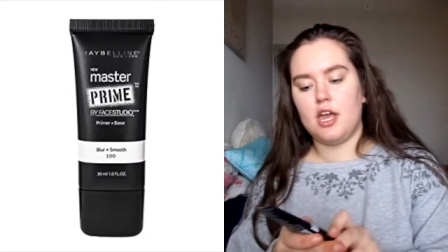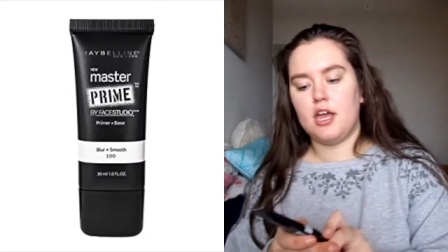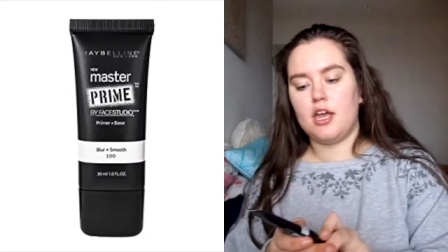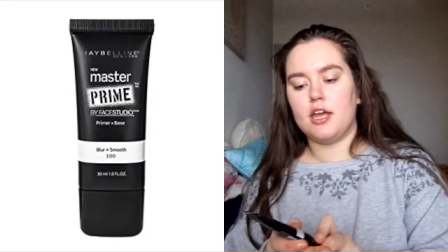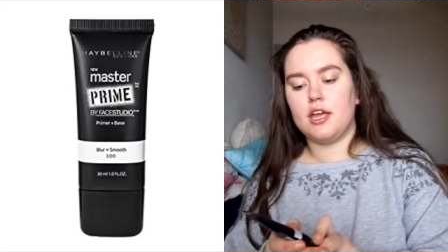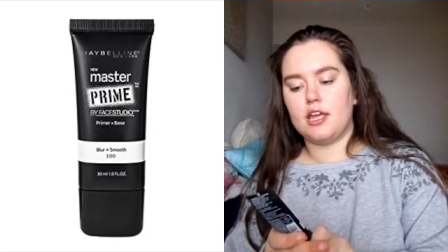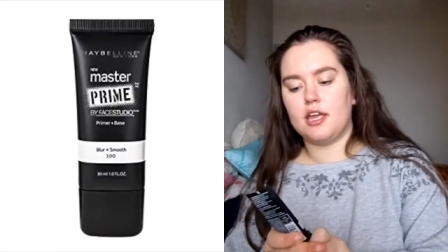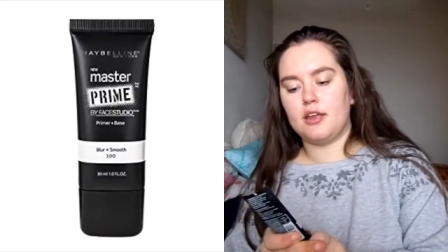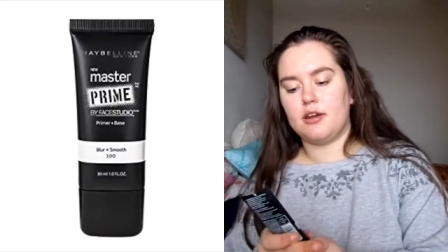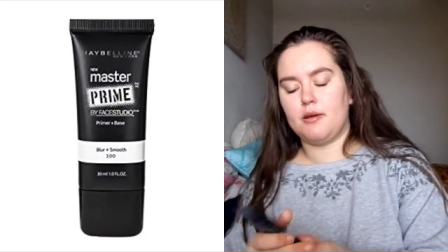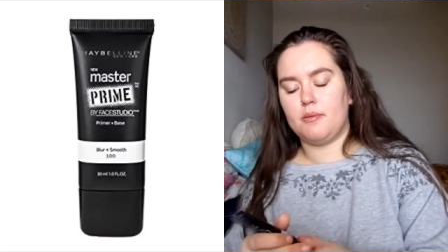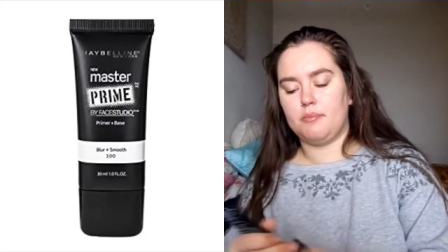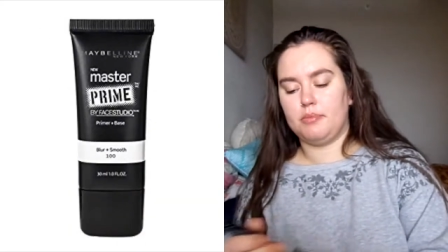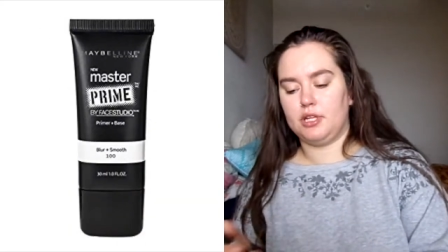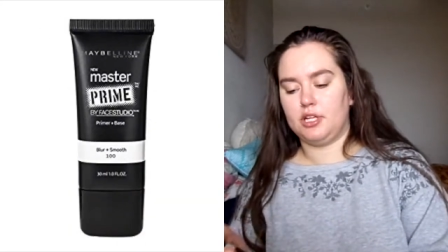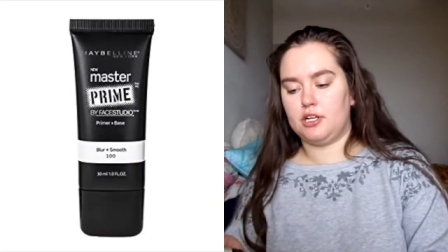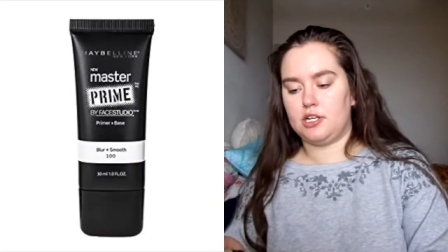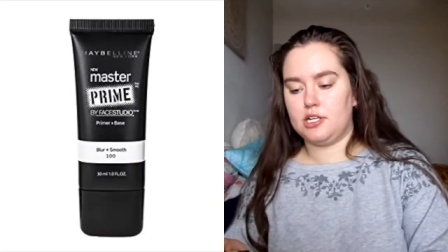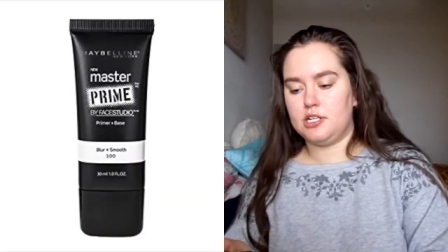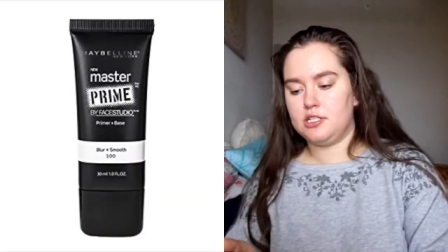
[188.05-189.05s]
in
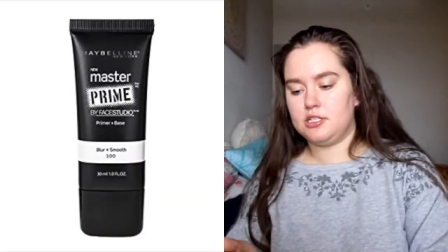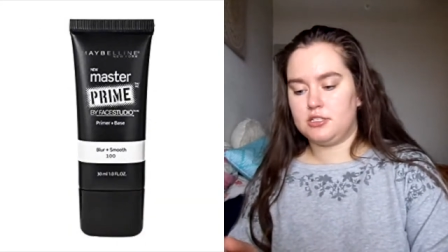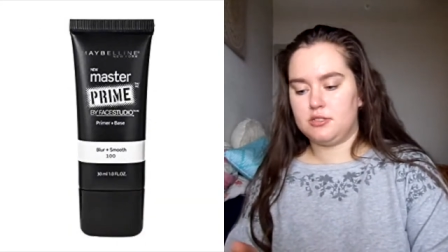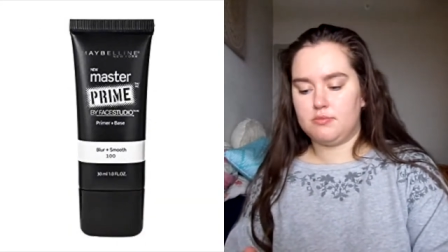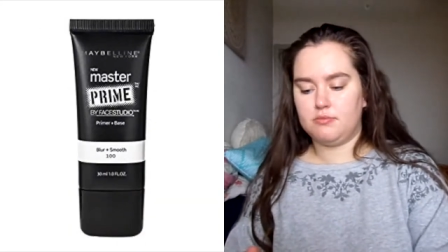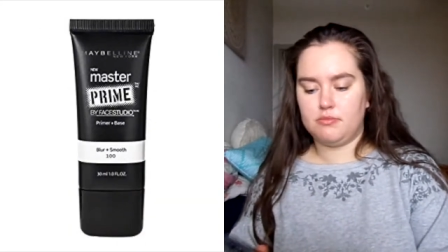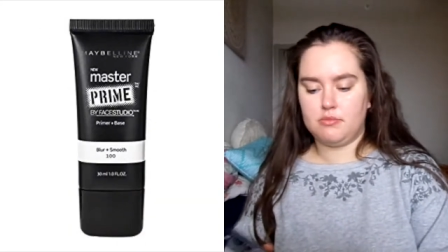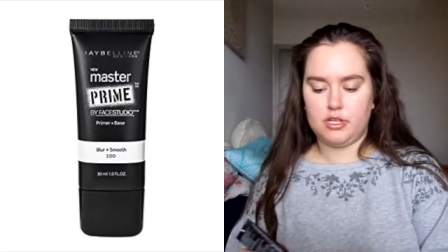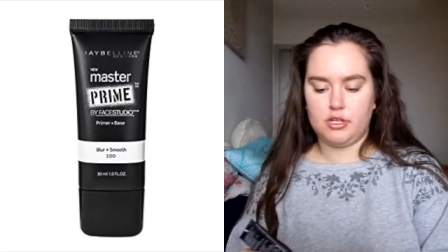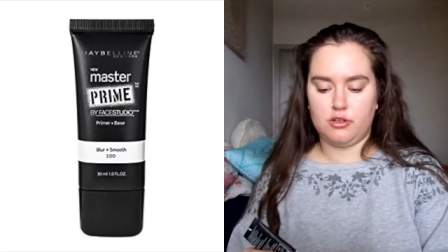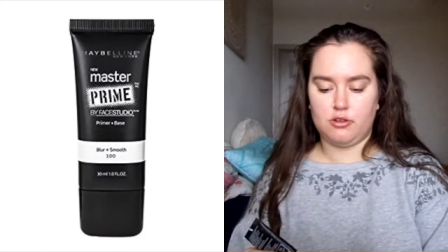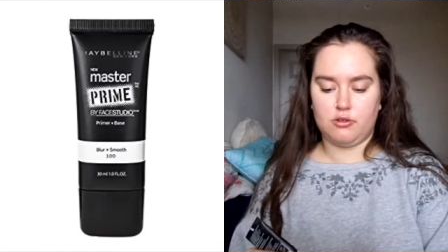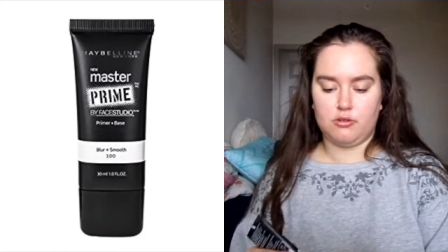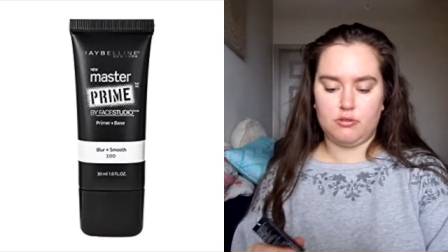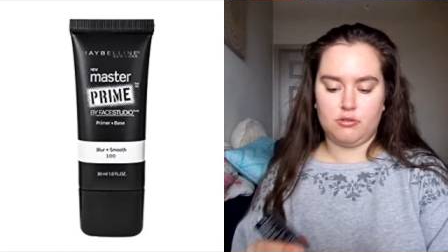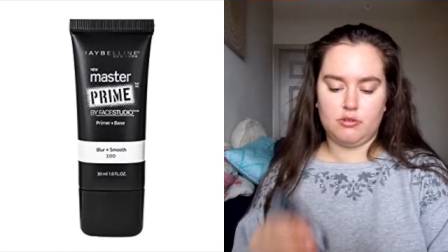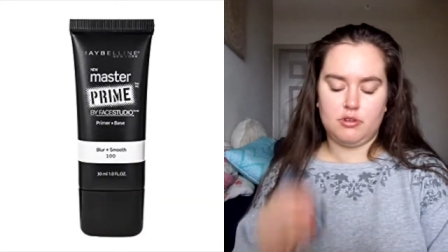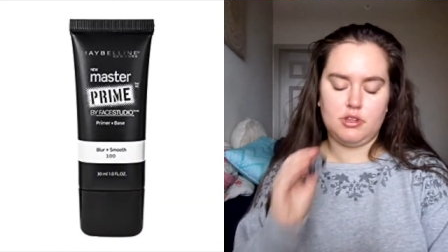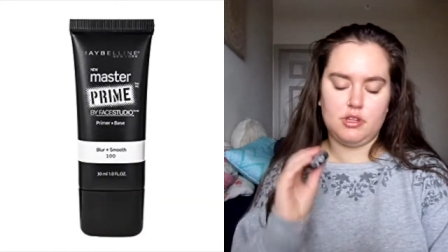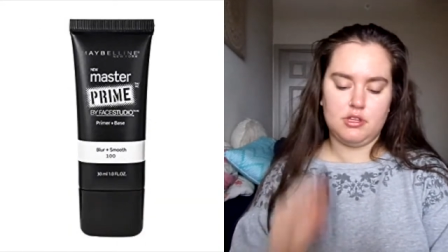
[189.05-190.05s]
Blur and
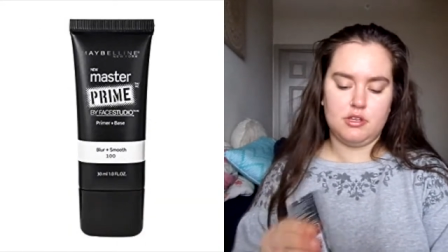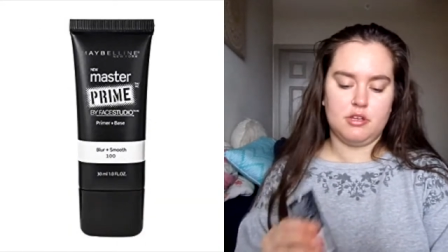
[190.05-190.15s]
Smooth.